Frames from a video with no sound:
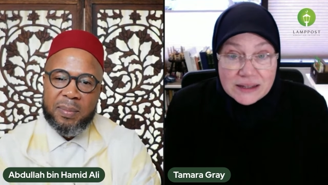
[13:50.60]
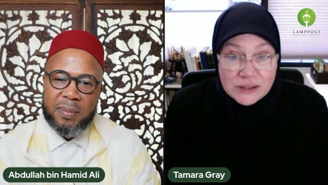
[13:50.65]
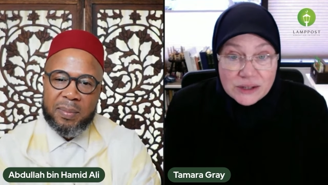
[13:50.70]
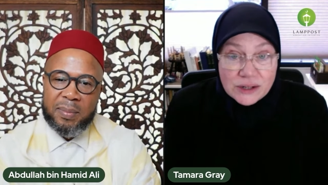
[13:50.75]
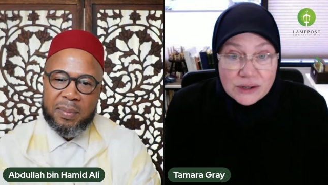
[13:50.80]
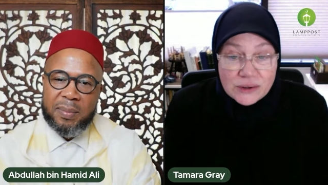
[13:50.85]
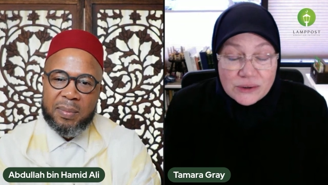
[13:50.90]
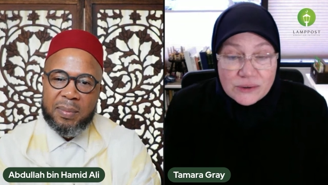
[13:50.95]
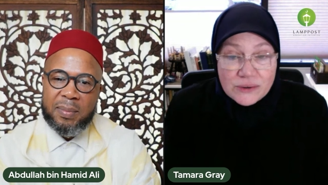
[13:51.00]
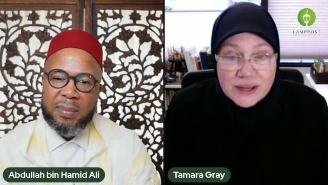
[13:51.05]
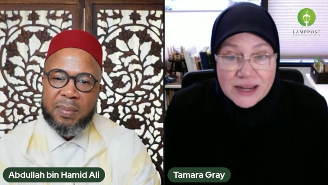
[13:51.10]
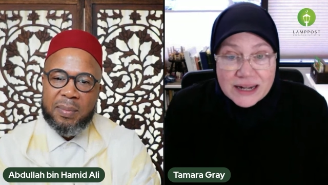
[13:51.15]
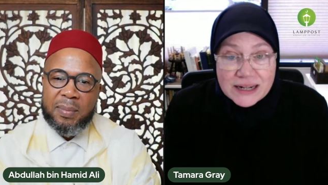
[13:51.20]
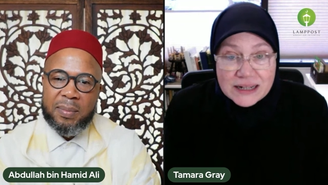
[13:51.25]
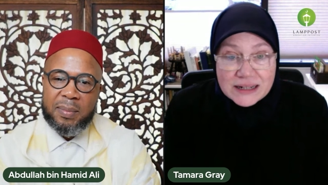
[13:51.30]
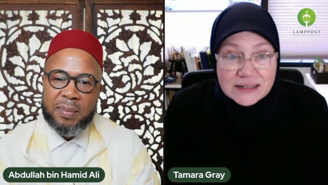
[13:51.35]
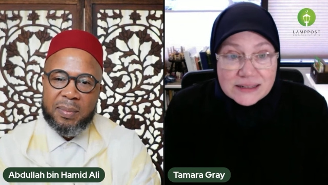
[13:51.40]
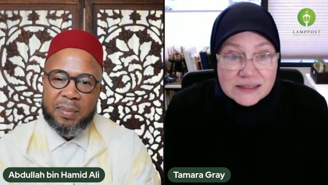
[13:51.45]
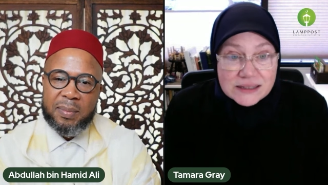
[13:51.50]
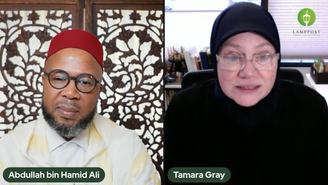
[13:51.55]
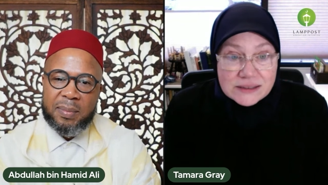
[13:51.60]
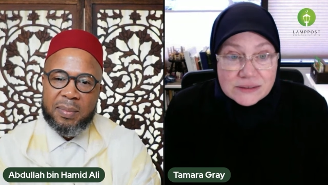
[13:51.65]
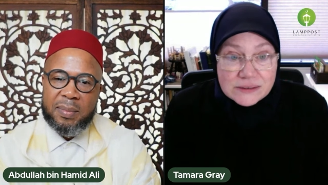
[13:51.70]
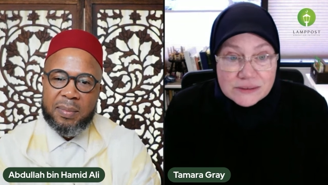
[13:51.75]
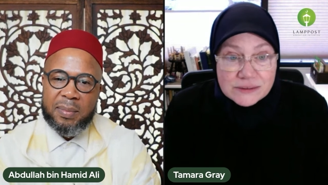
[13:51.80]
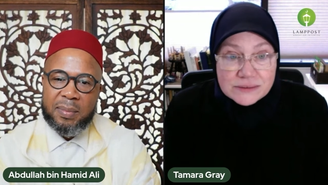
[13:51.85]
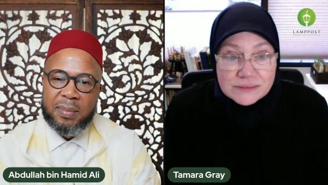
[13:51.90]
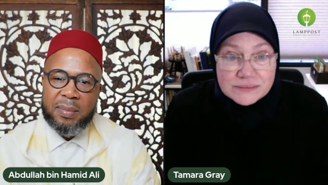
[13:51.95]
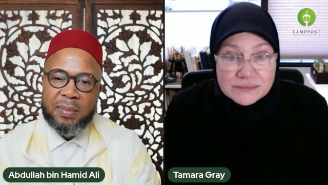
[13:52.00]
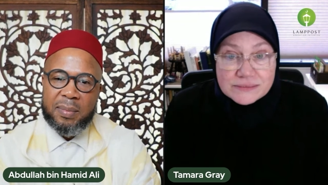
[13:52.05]
Speaker 1: you know, I needed
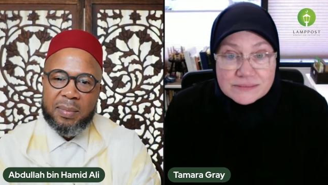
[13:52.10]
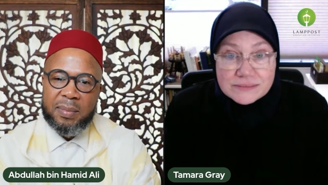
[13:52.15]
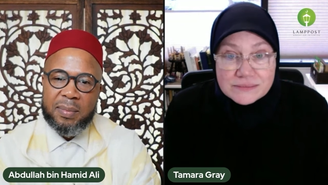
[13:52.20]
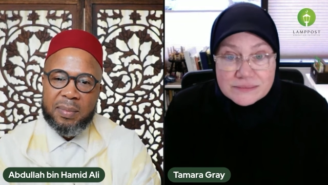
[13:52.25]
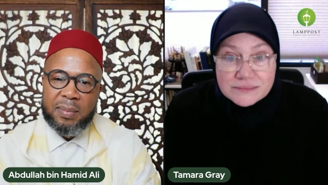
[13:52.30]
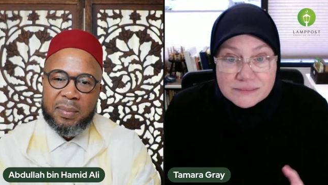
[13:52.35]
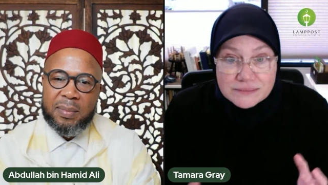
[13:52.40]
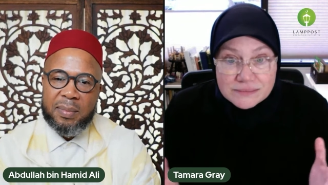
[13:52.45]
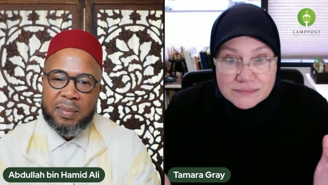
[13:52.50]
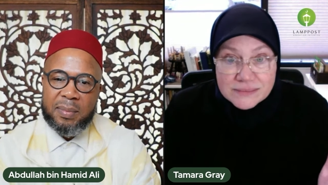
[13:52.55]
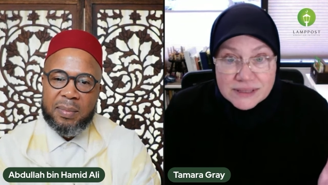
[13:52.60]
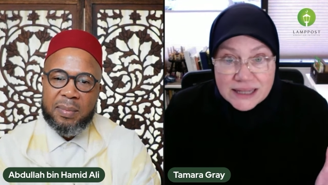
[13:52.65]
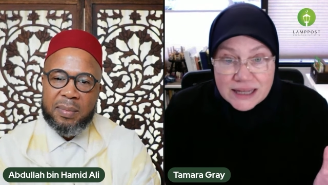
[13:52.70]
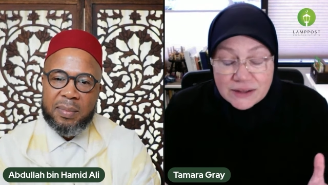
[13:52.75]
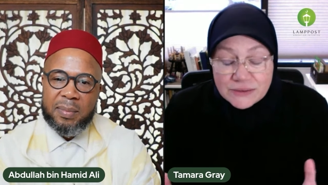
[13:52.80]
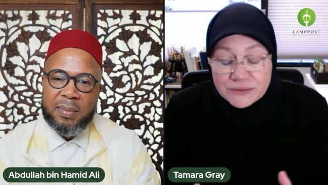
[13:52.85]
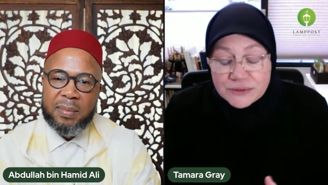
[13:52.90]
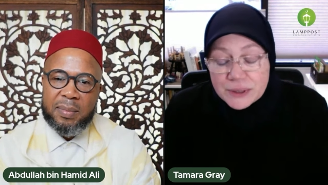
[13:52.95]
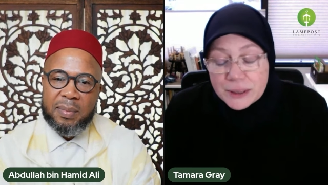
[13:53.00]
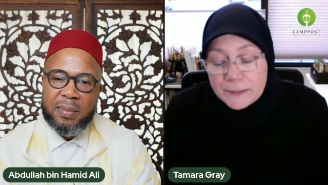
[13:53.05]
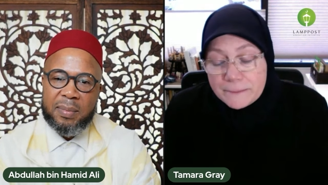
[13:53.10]
to live.